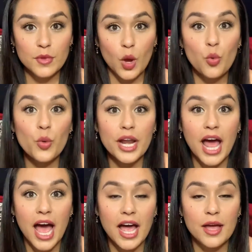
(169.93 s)
when
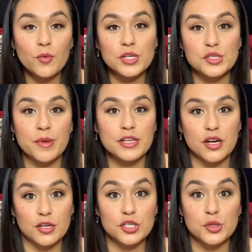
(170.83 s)
I went to my
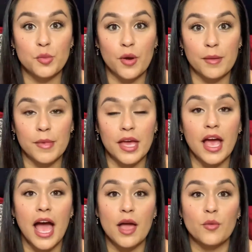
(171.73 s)
doctor's
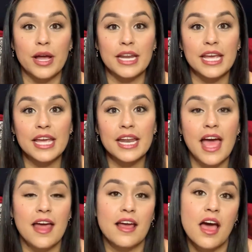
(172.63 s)
appointment, I weighed in
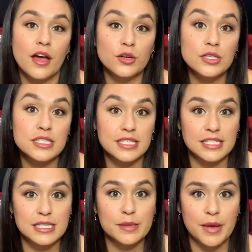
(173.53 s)
at
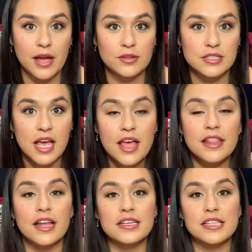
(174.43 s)
160 pounds.
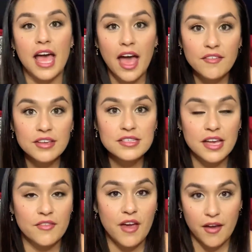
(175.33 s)
That is the heaviest
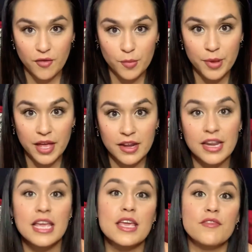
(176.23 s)
I've ever
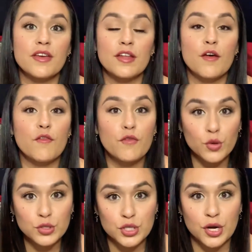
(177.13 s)
been, even
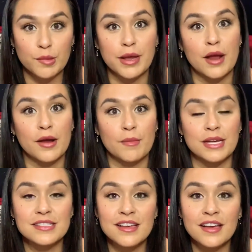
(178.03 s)
full term carrying
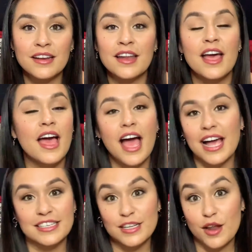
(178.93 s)
my son.
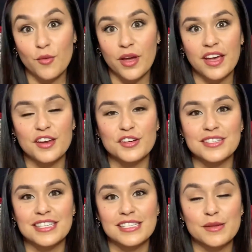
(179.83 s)
I did not weigh
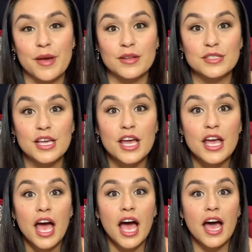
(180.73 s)
160 pounds.
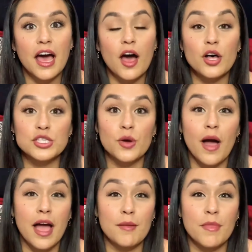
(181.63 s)
Also,
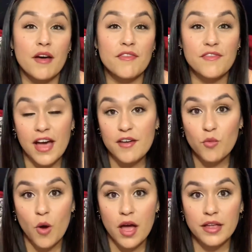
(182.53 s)
I'm
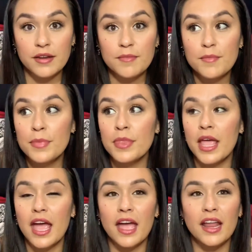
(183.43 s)
5'1",
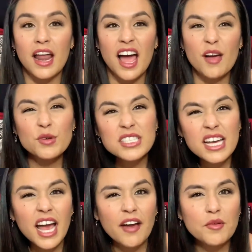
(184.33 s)
and I would
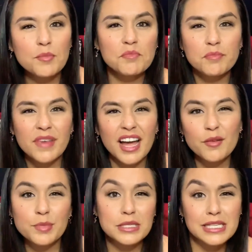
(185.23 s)
say I have a kind
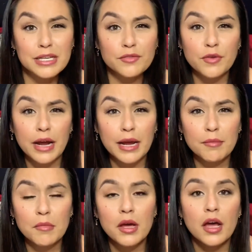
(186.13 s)
of petite
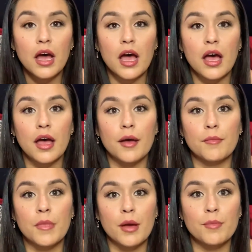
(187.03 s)
frame,
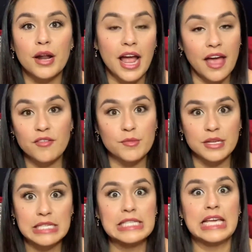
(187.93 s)
but I haven't
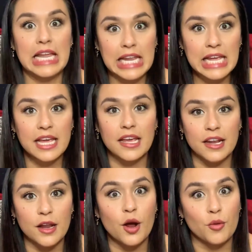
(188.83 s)
been skinny
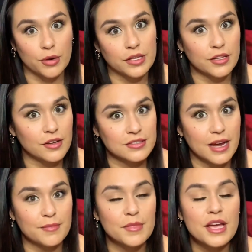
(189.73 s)
in a really long
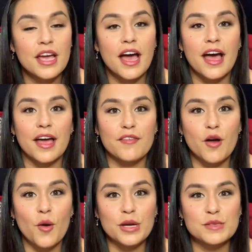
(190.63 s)
time. I've
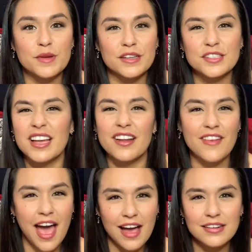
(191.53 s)
always been just kind
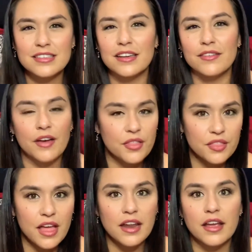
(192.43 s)
of active,
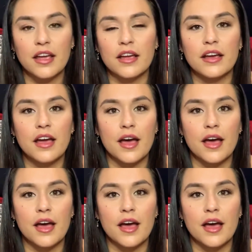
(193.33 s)
athletic,